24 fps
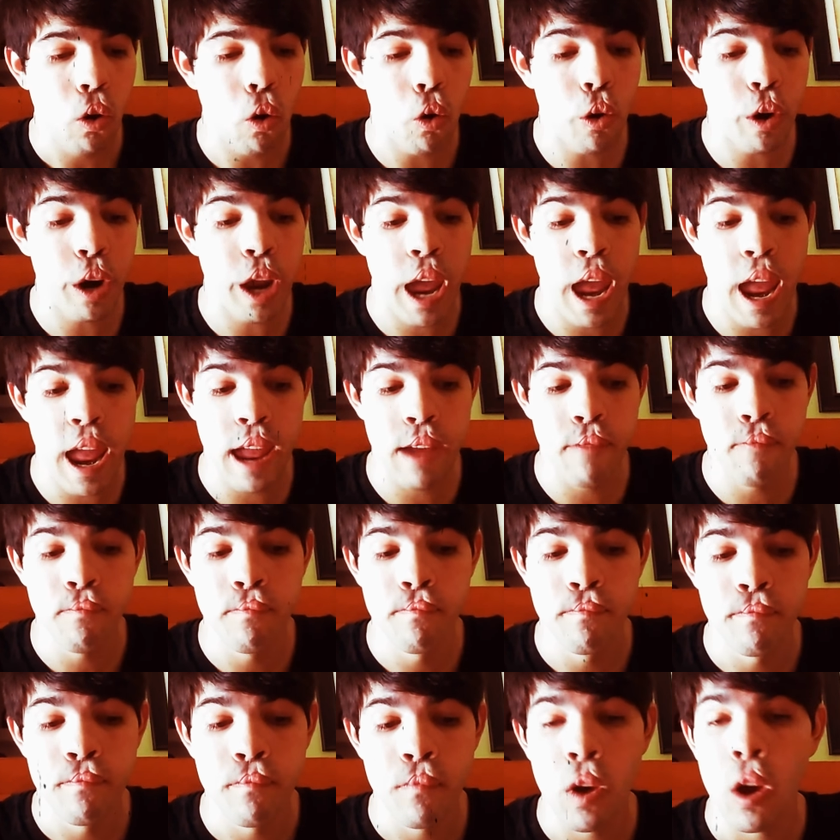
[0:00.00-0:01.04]
Corey
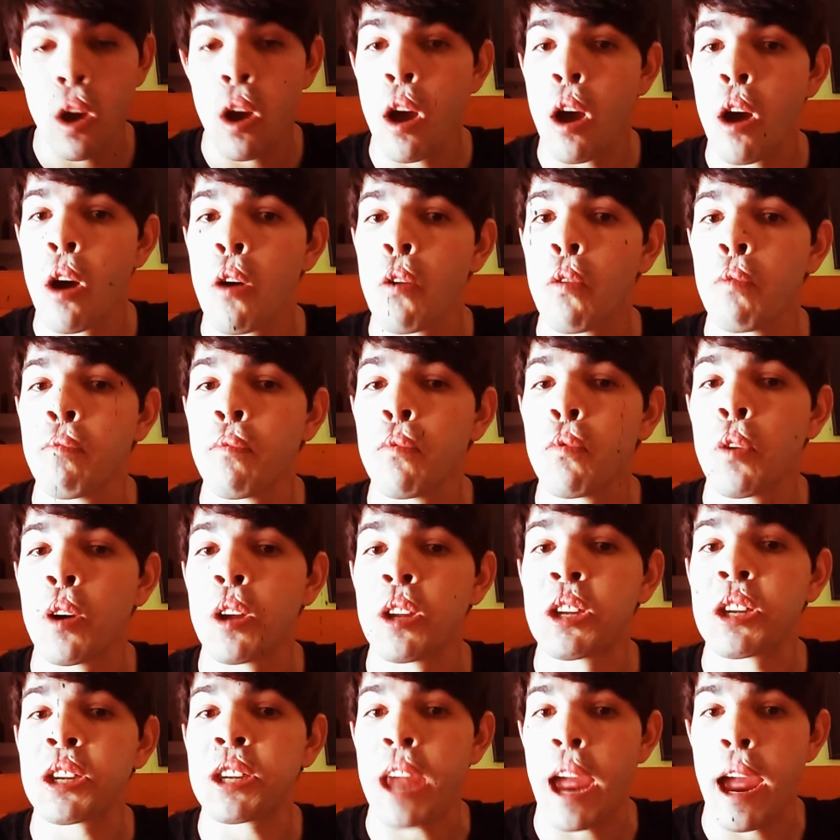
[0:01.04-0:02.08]
Haim
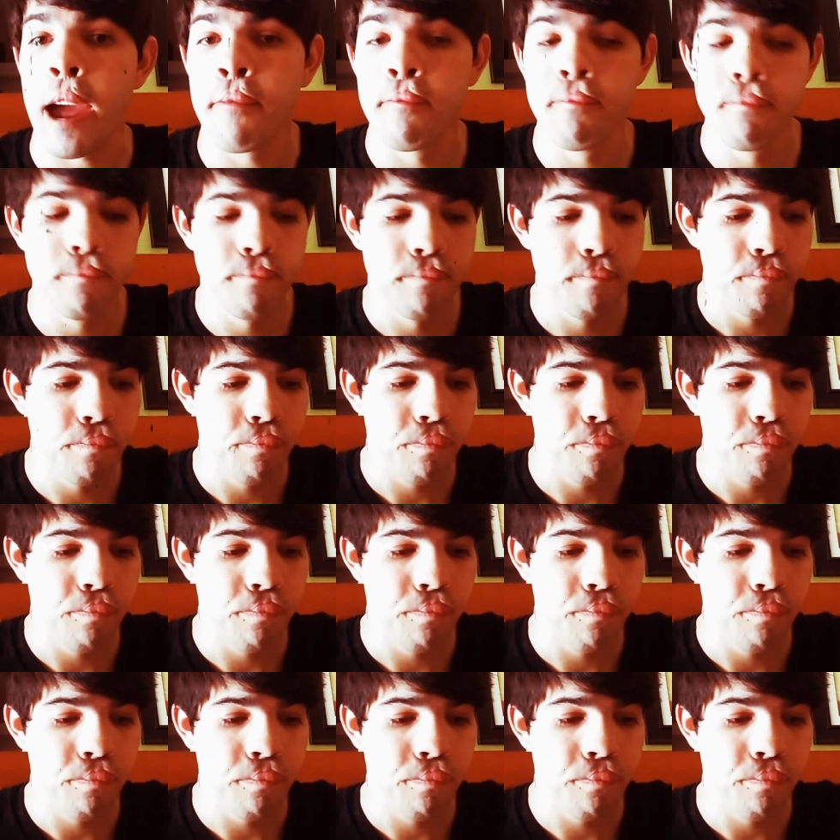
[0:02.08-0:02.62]
was Sam.